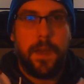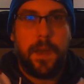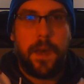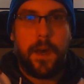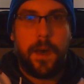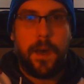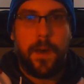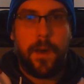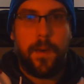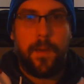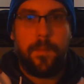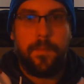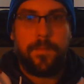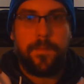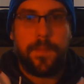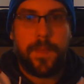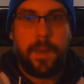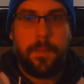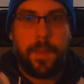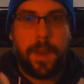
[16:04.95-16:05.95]

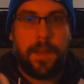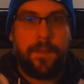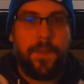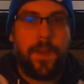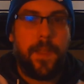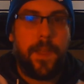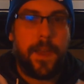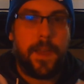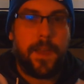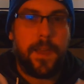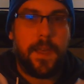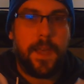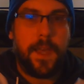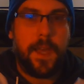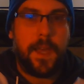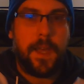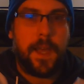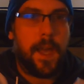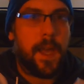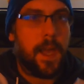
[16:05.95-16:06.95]
but I feel like
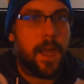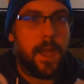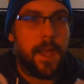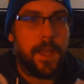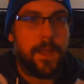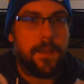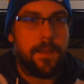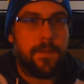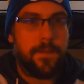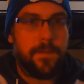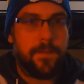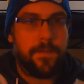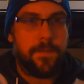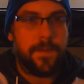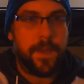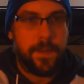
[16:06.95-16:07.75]
he kind of